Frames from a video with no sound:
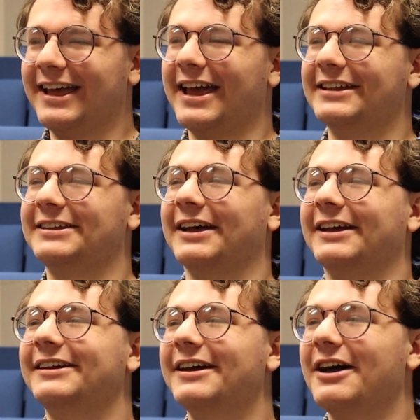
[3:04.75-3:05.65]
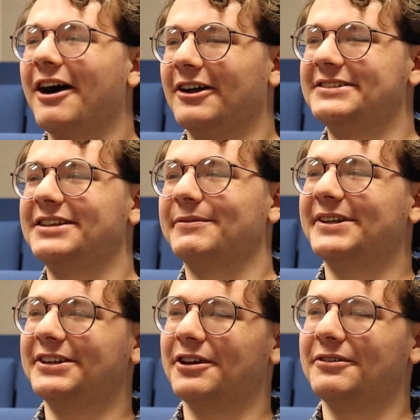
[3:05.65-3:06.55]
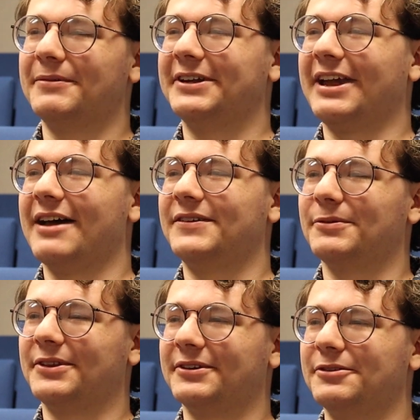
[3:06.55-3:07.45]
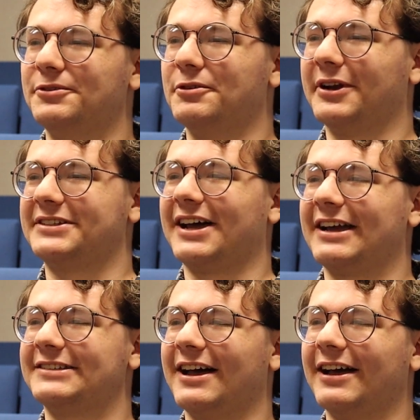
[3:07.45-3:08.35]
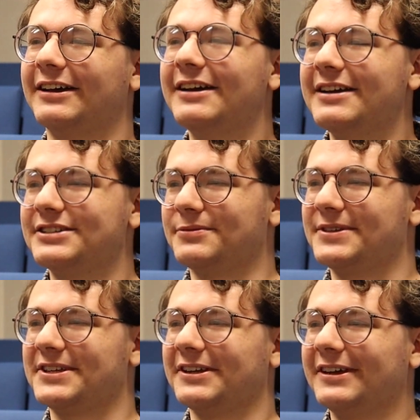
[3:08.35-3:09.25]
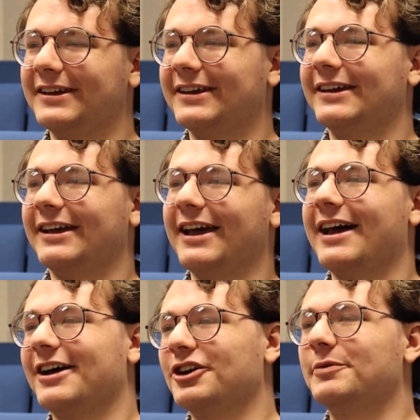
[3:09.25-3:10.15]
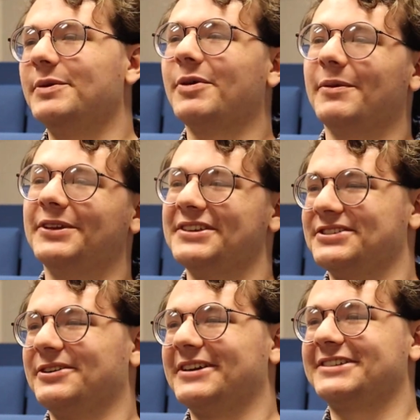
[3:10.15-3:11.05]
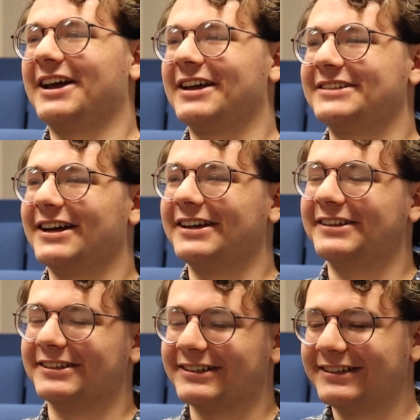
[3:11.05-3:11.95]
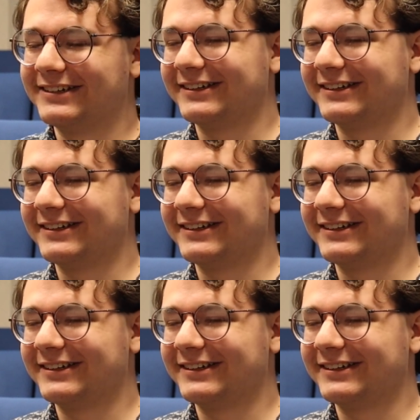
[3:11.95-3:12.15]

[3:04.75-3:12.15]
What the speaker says: And on set we didn't have anyone there who knew how to tie a tie, so we said, Herbie probably doesn't know how to tie a tie either.